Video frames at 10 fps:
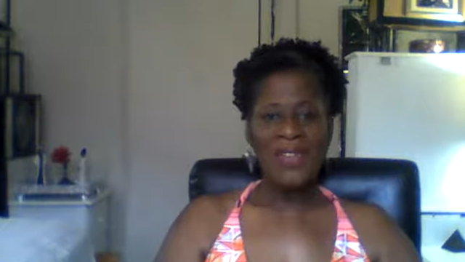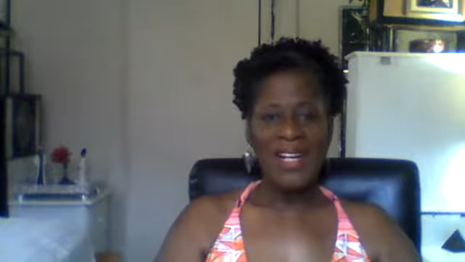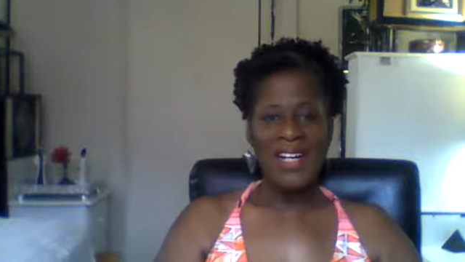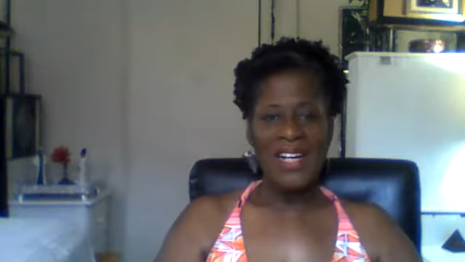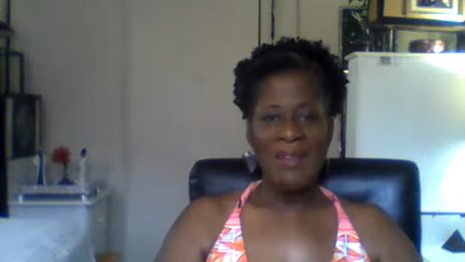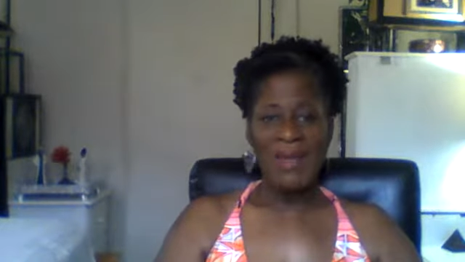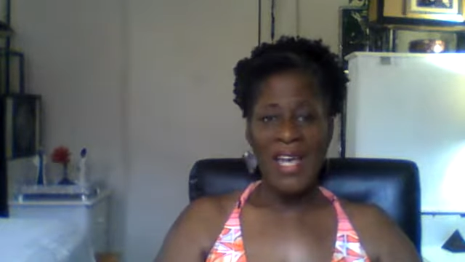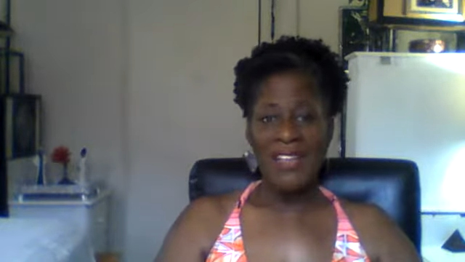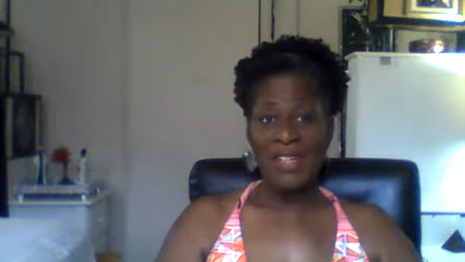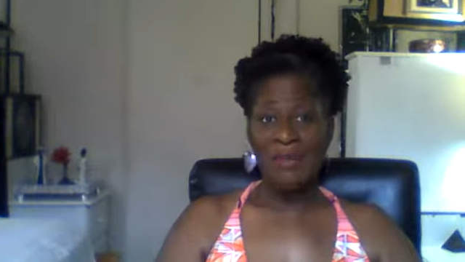
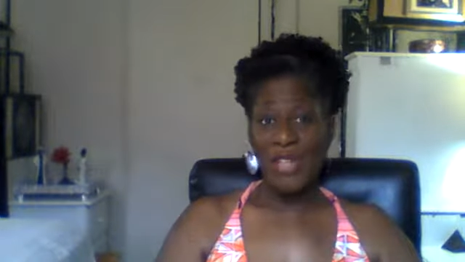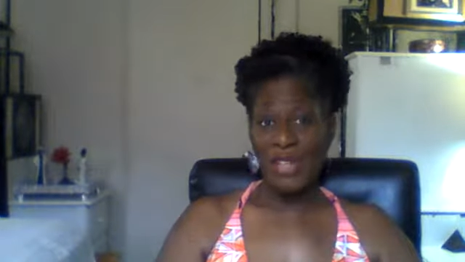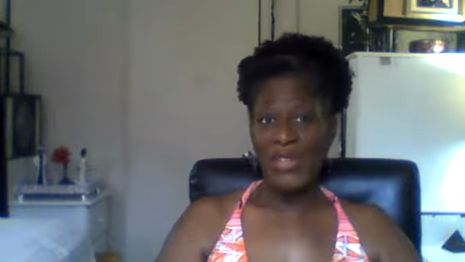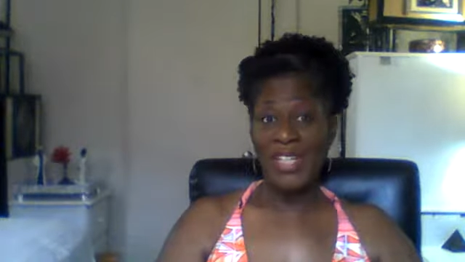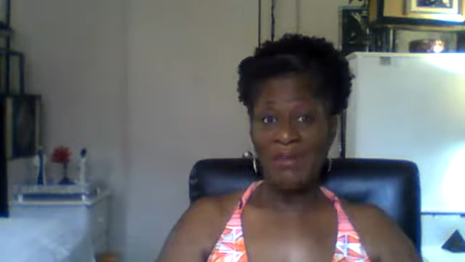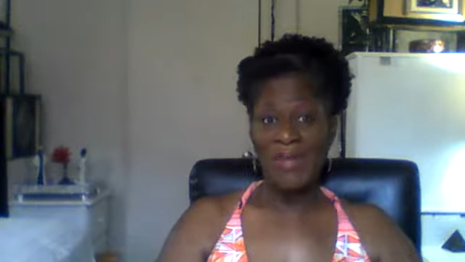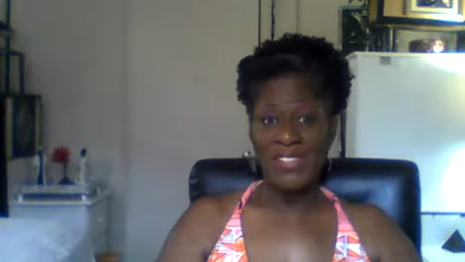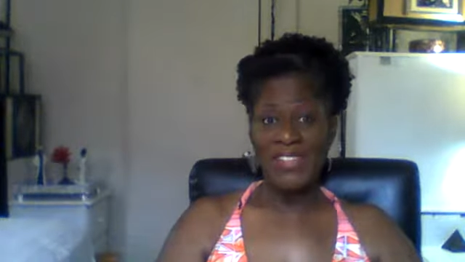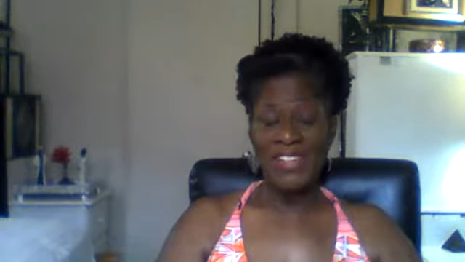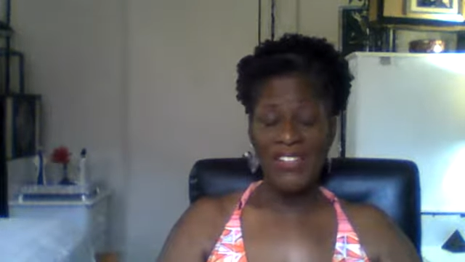as I'm learning
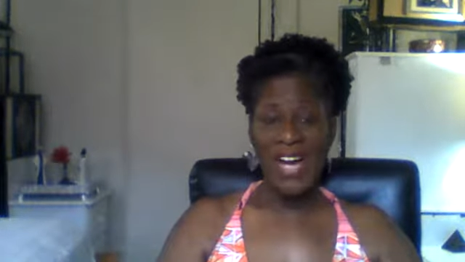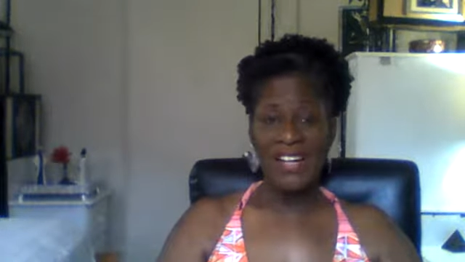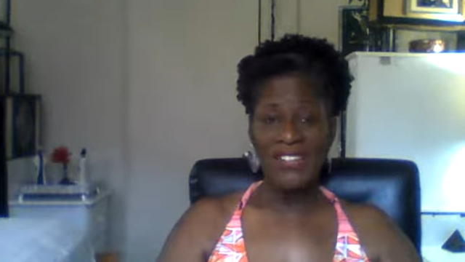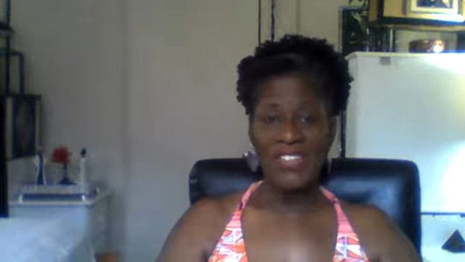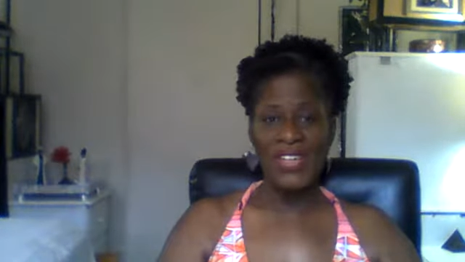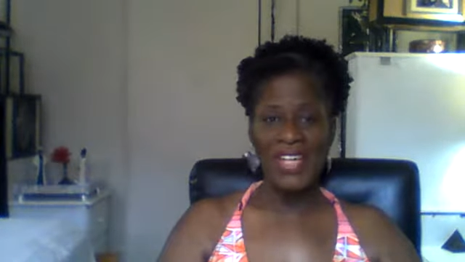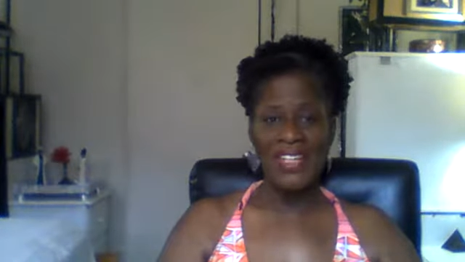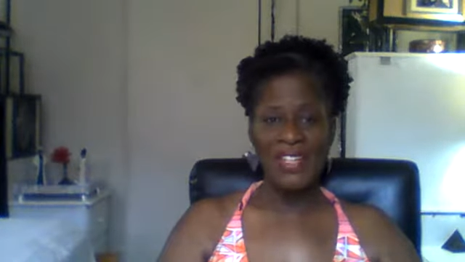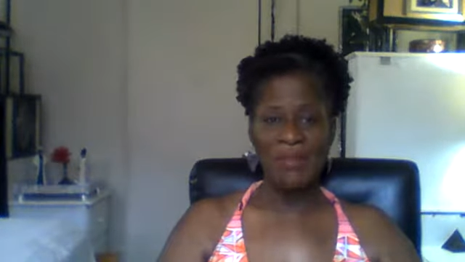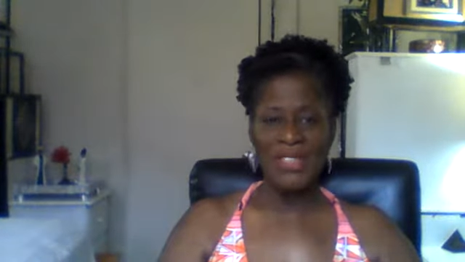myself how to
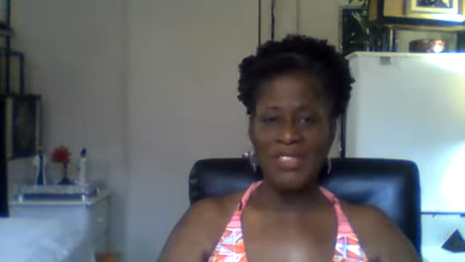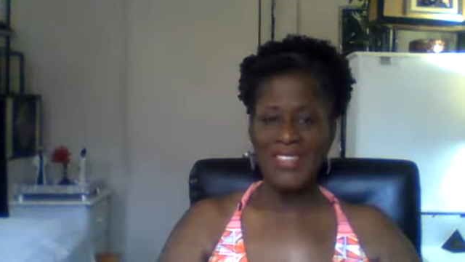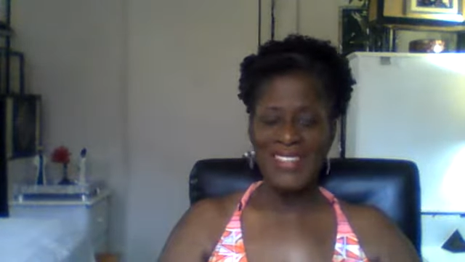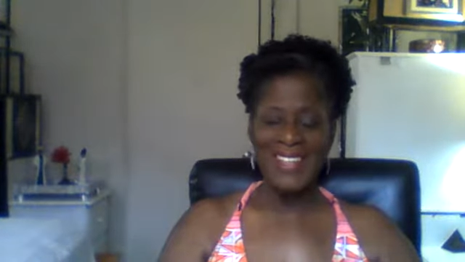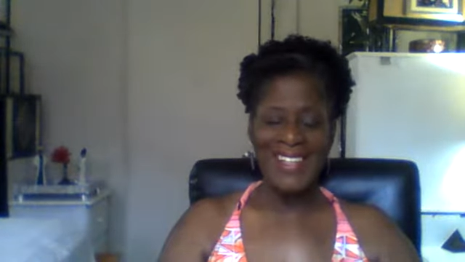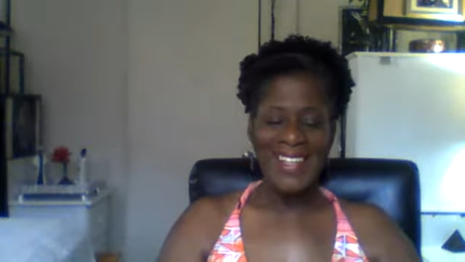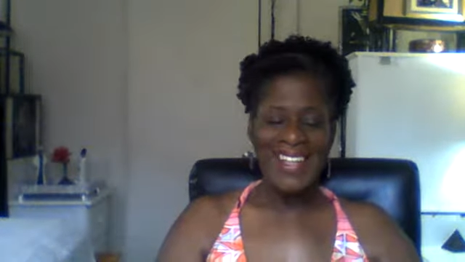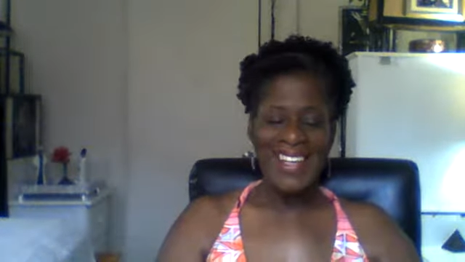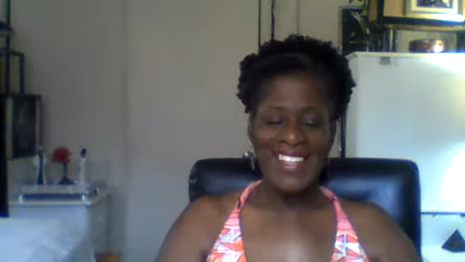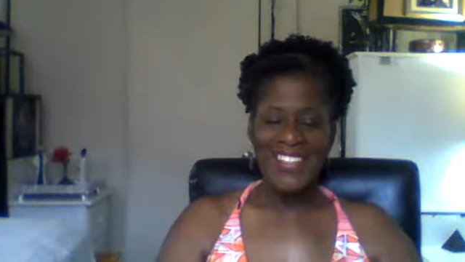edit, but she
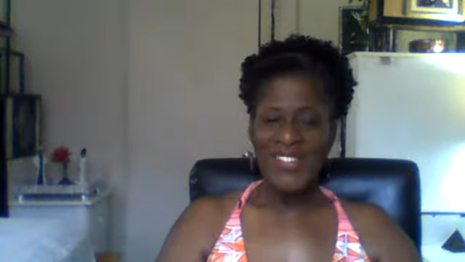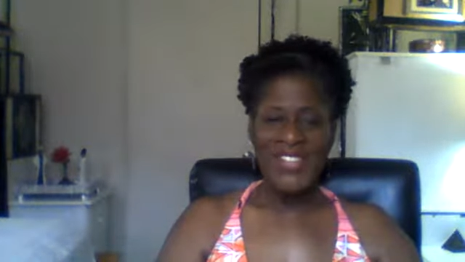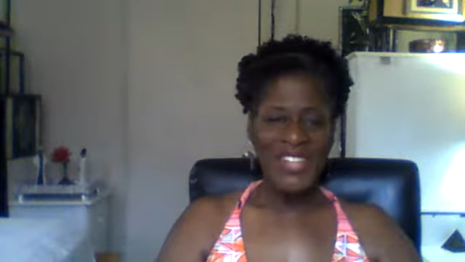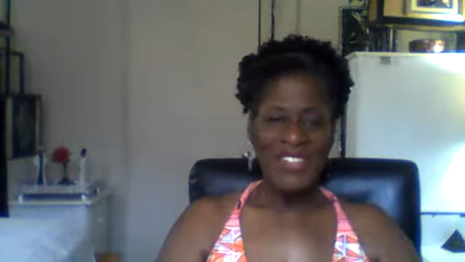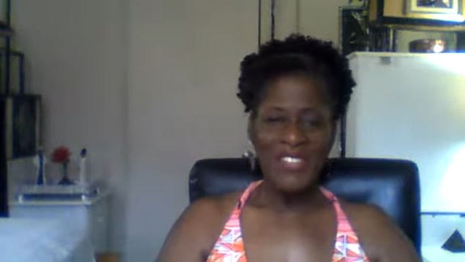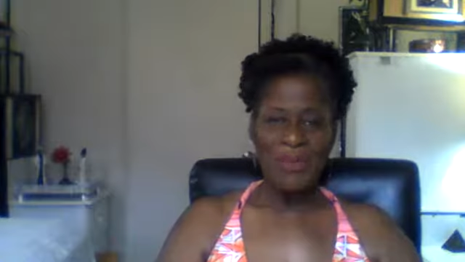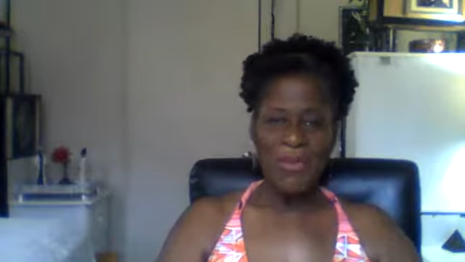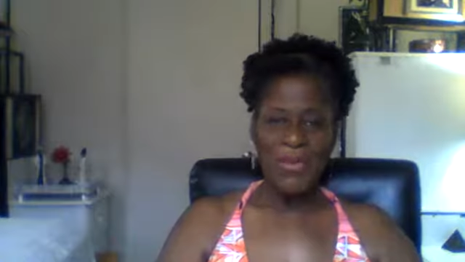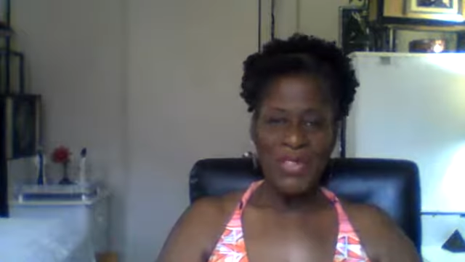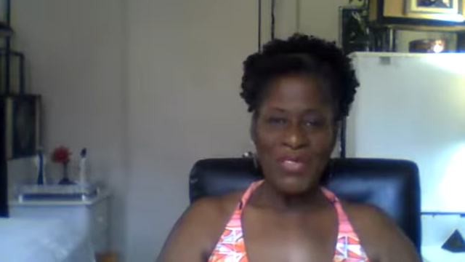is a very
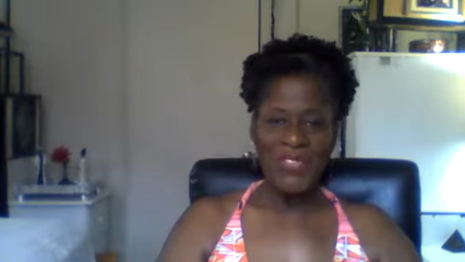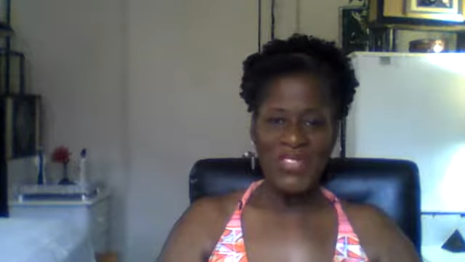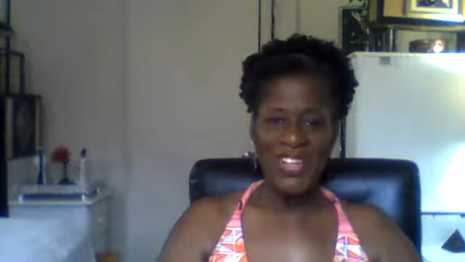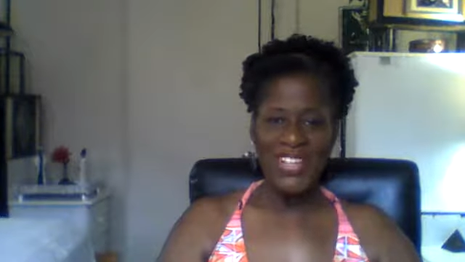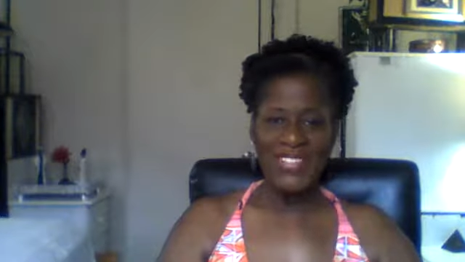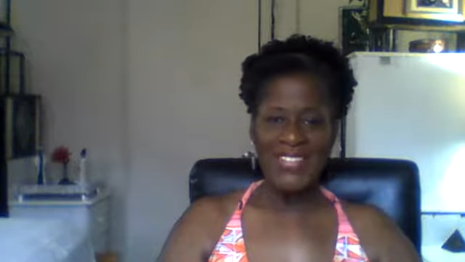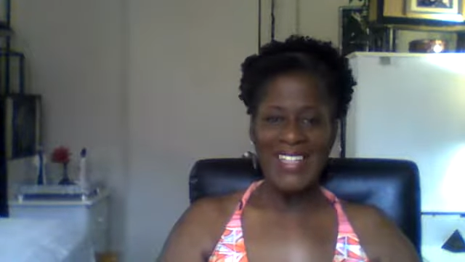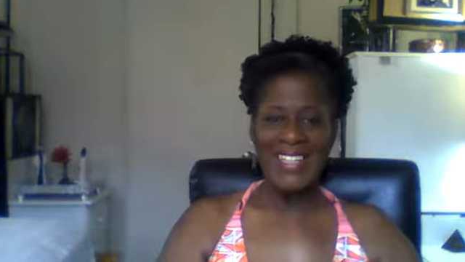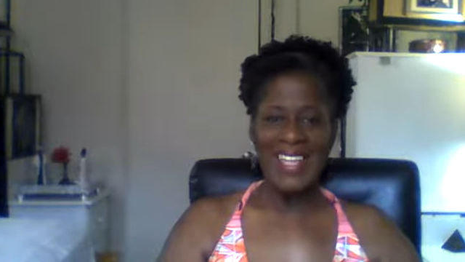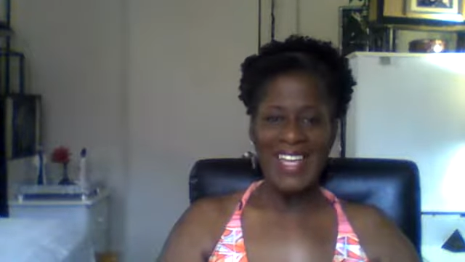supportive daughter
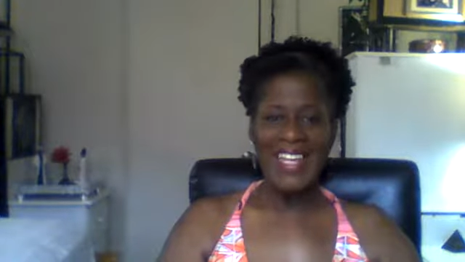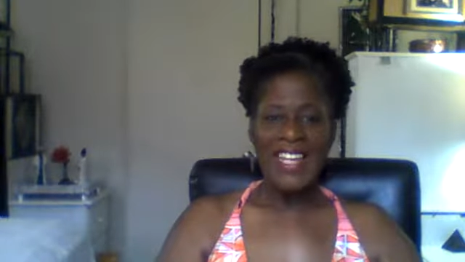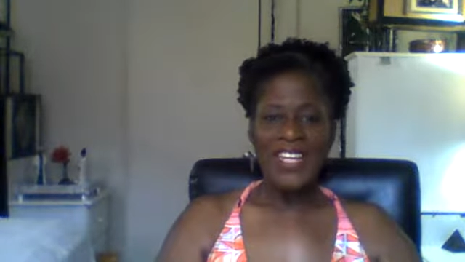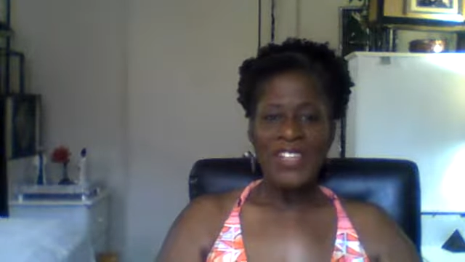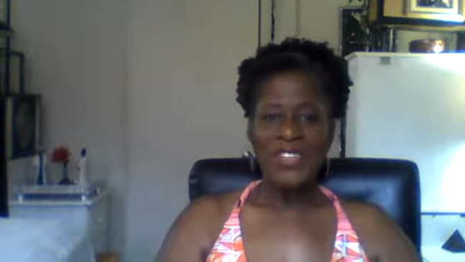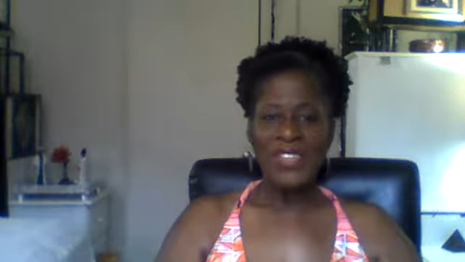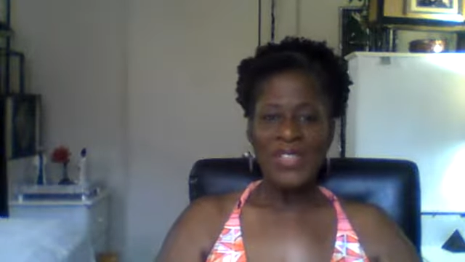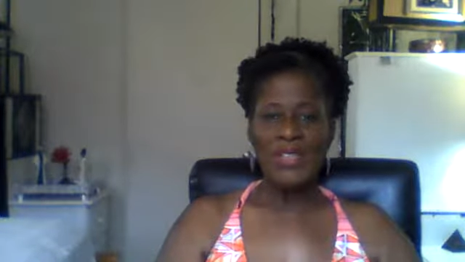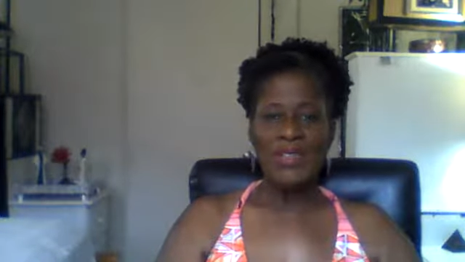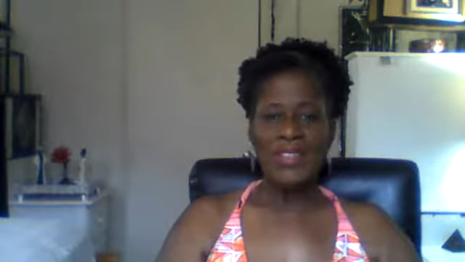in that
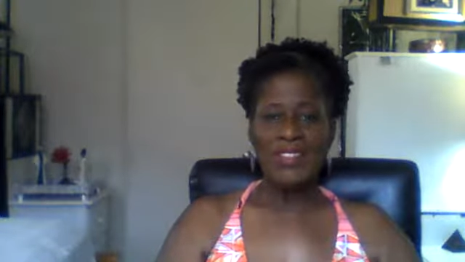she's